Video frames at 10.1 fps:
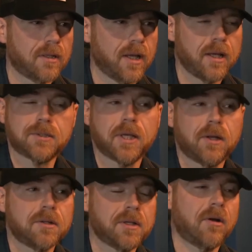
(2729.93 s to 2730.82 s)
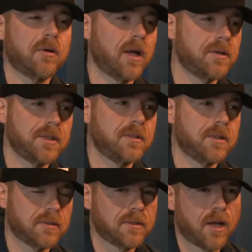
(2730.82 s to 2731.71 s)
and singer and songwriter. She's
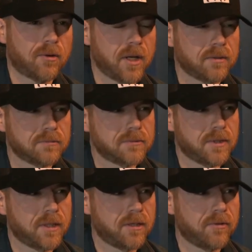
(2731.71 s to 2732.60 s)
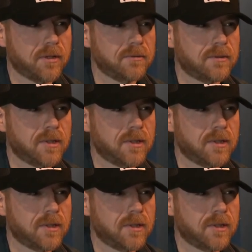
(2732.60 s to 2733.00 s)
just all around good individual.